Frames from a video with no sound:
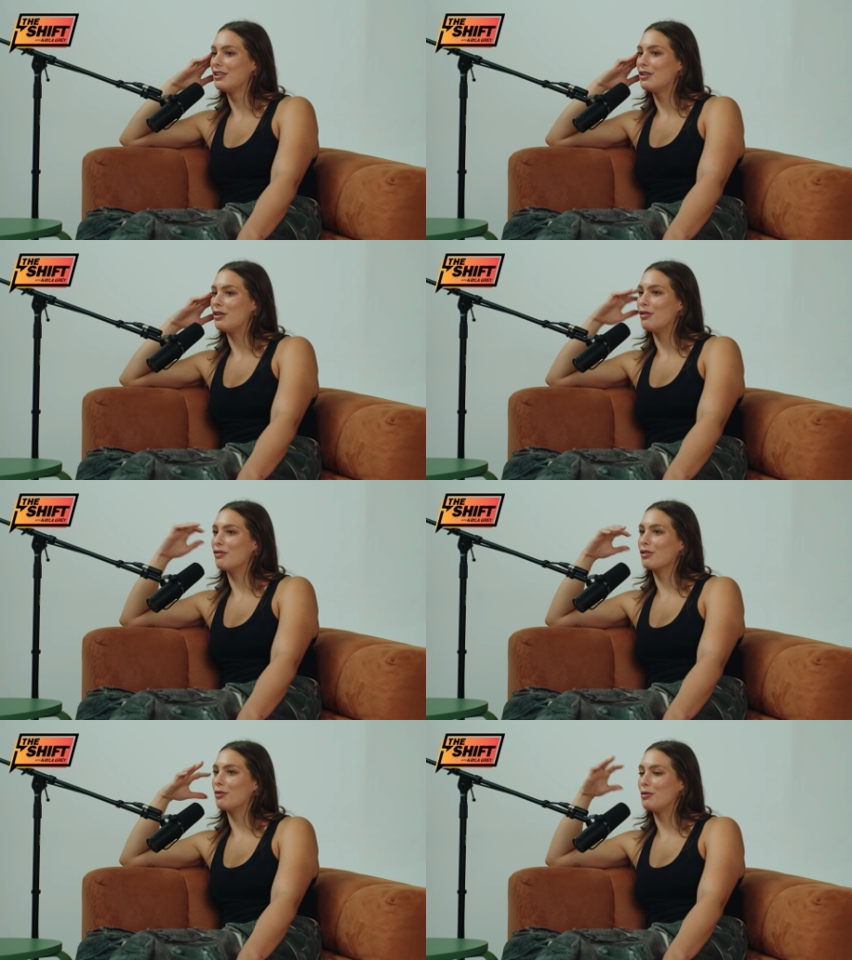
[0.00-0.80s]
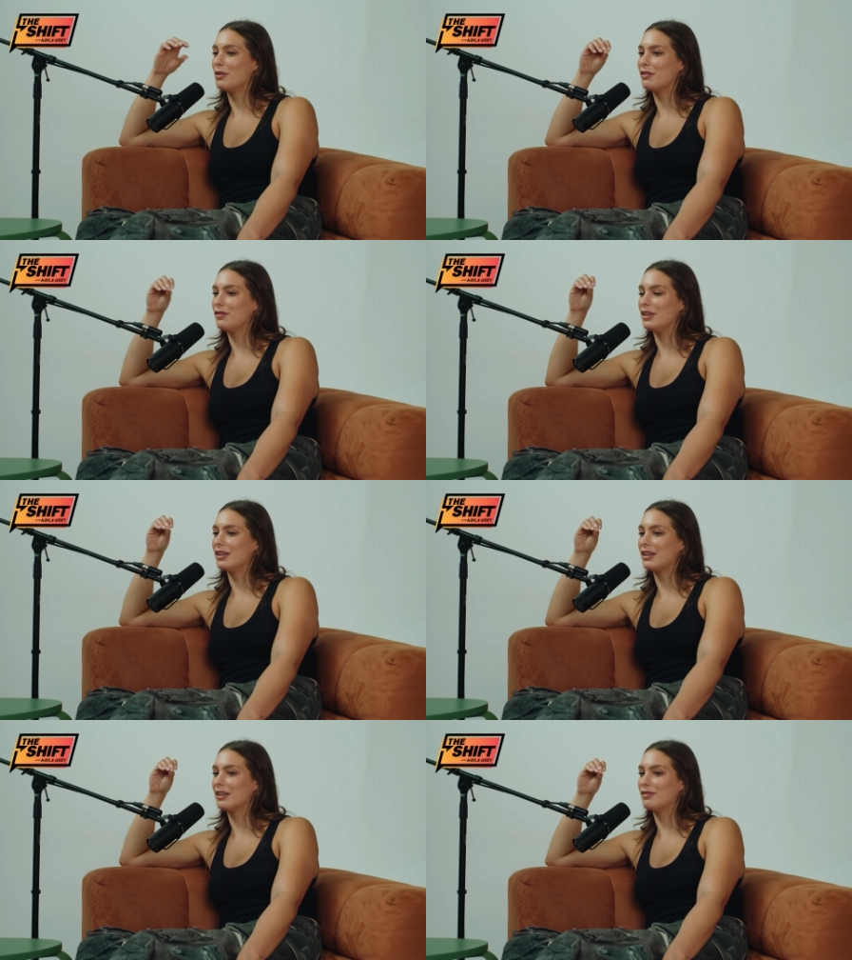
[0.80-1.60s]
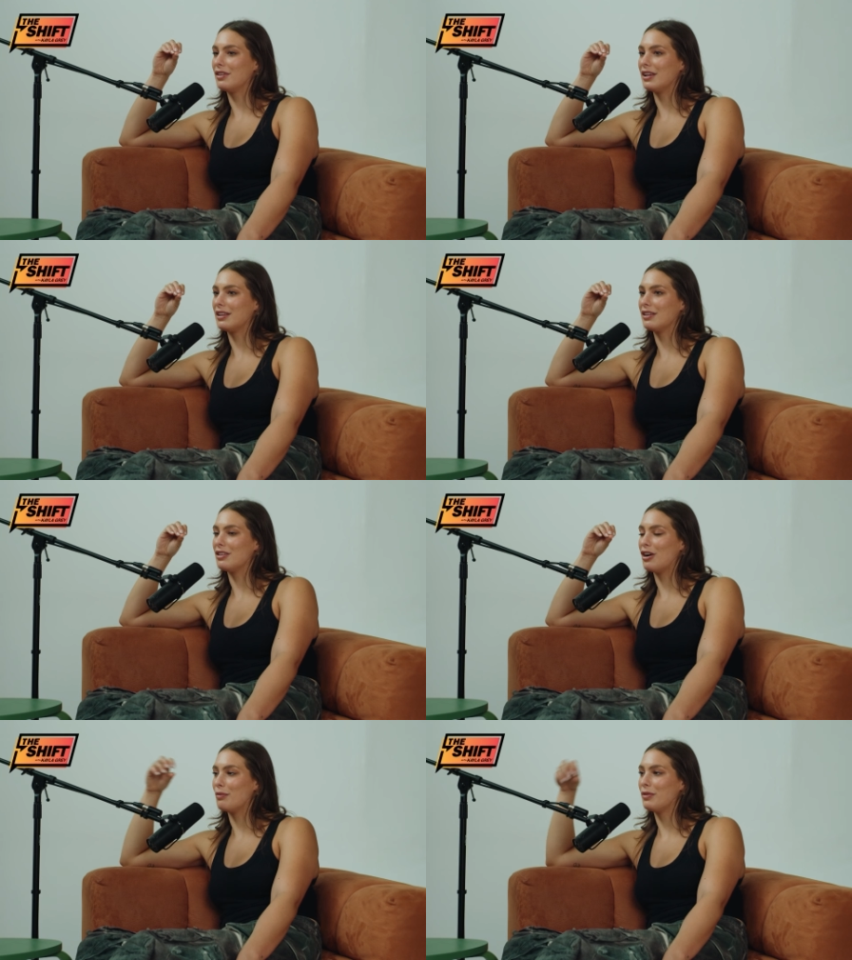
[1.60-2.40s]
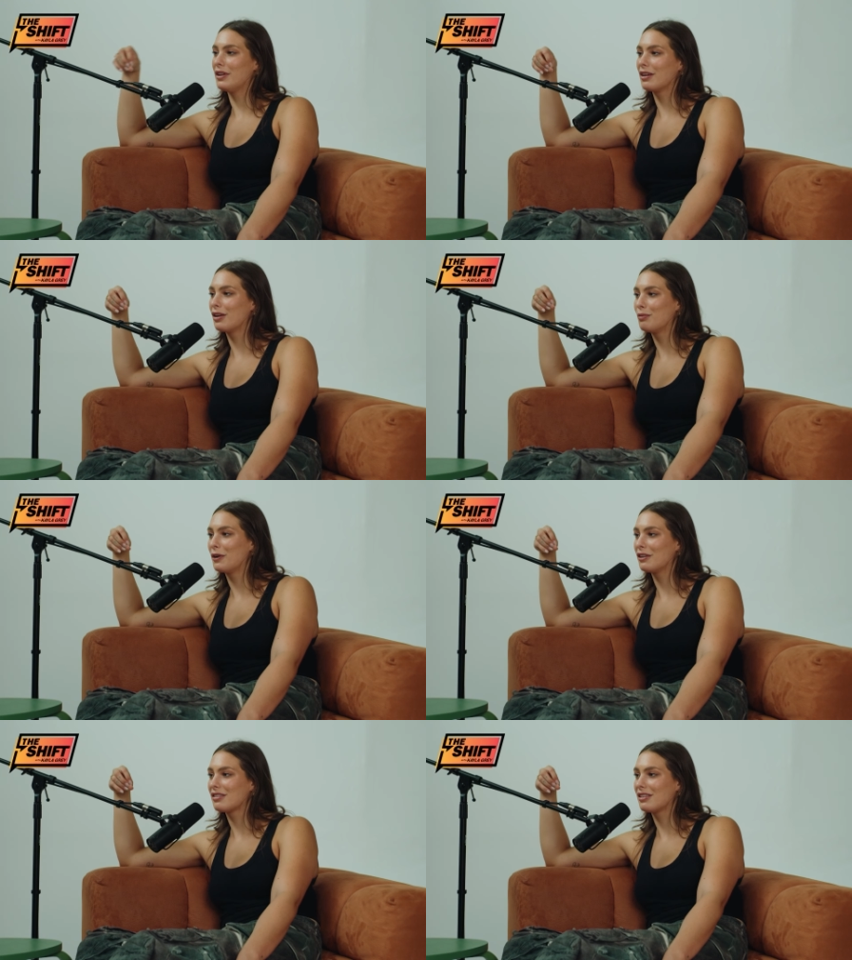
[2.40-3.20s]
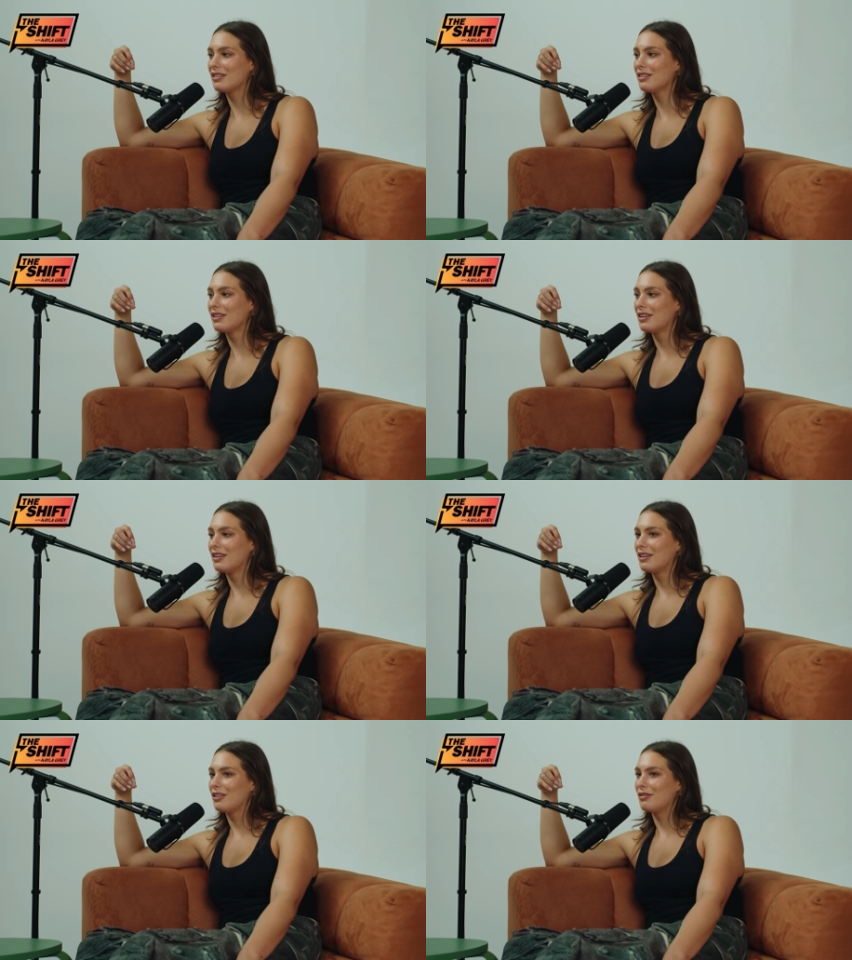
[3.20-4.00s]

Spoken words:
overwhelming feeling of like not being a good person.